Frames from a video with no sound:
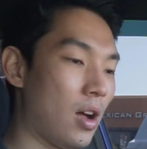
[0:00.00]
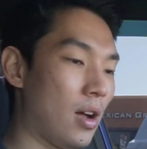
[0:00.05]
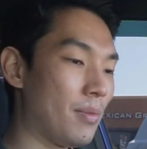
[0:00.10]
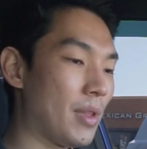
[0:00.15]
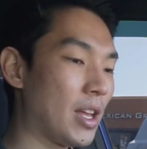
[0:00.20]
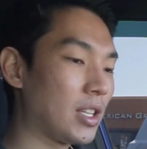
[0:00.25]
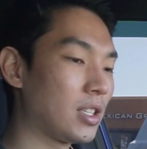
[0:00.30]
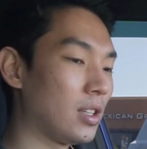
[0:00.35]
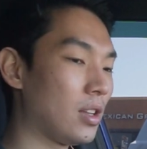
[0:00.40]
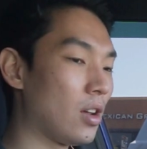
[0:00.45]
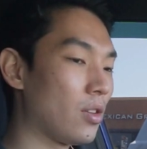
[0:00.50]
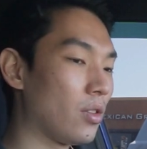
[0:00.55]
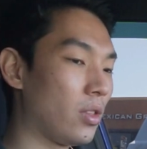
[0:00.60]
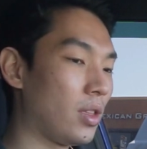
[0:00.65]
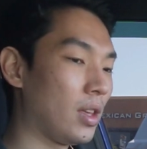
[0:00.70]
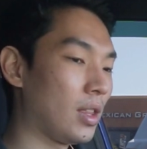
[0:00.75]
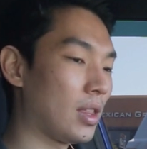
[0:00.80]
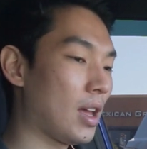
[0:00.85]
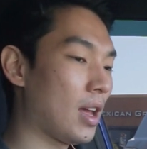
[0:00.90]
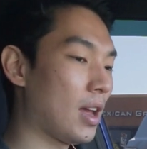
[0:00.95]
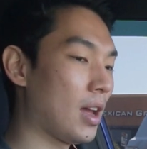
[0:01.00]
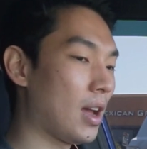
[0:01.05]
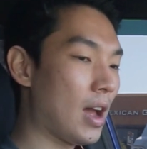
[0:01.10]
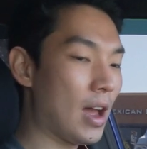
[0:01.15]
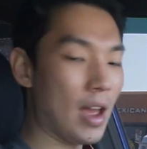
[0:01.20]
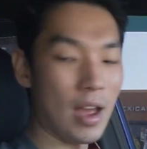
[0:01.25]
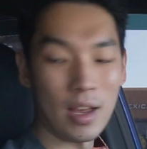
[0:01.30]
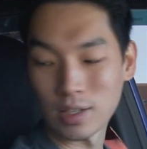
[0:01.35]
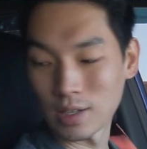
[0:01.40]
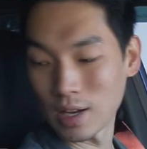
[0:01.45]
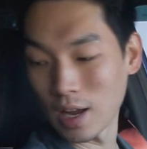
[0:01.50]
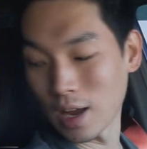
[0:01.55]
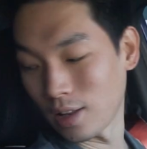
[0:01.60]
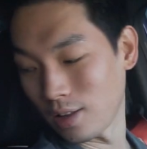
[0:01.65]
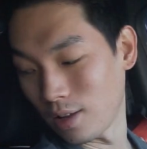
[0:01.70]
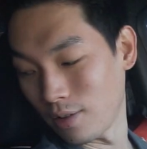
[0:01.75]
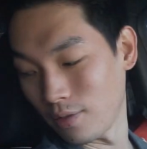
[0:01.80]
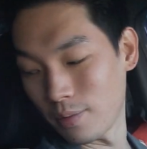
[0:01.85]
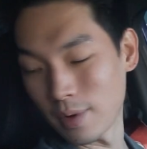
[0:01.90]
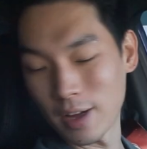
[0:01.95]
that's another thing that I
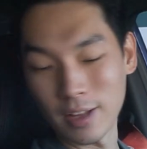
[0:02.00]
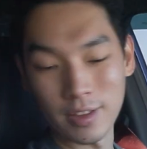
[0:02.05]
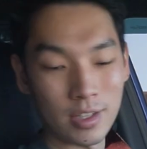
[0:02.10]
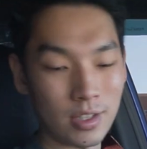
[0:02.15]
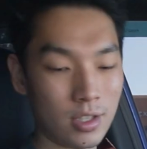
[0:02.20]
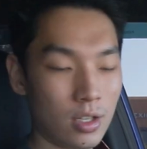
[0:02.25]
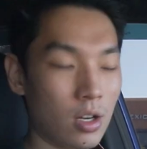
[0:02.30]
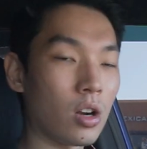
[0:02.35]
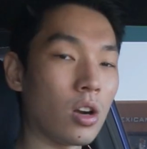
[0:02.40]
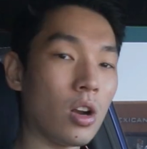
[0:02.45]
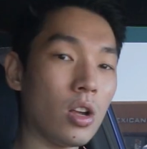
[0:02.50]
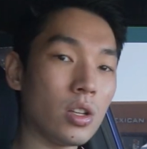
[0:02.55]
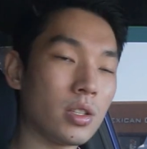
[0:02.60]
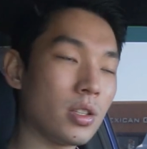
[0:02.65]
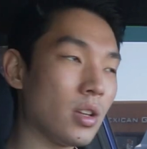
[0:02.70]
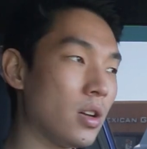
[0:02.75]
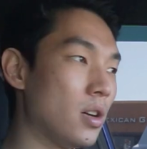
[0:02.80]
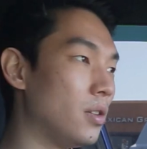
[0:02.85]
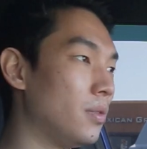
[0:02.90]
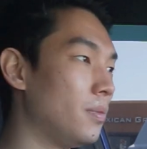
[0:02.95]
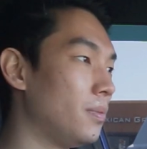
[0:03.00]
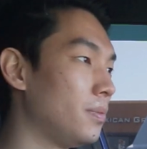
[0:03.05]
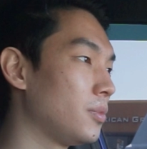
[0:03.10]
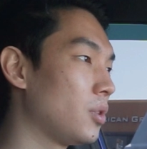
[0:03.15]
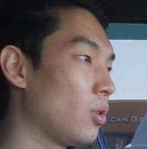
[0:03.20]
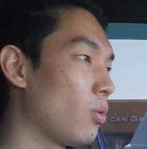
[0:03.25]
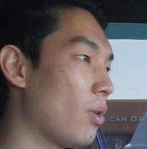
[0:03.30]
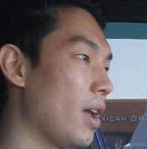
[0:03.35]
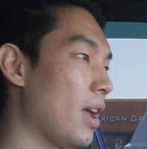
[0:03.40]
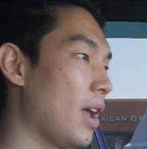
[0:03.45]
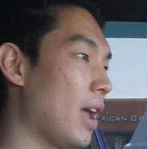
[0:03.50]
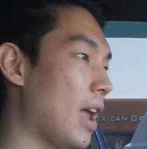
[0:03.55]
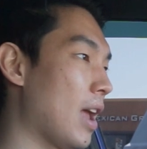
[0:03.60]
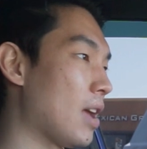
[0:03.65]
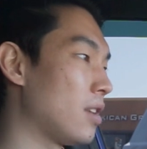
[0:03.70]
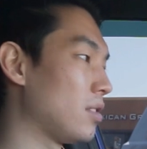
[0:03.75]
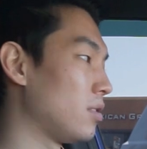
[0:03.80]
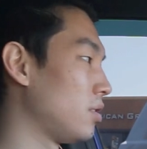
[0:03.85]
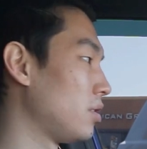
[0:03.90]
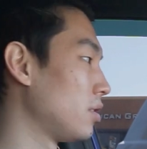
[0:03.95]
love about this car also, the way it
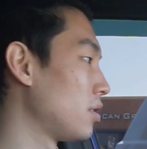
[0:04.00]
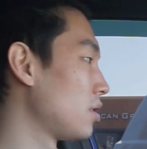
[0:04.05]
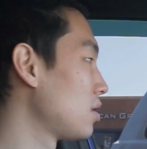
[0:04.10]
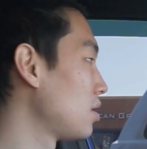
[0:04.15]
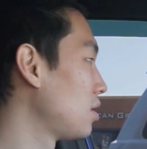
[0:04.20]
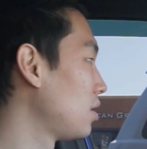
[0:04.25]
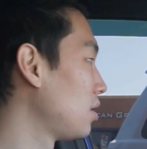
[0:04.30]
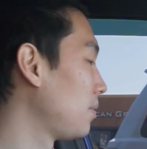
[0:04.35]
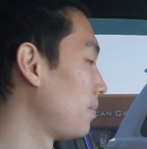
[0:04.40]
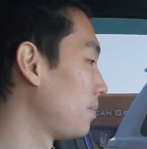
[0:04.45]
handles.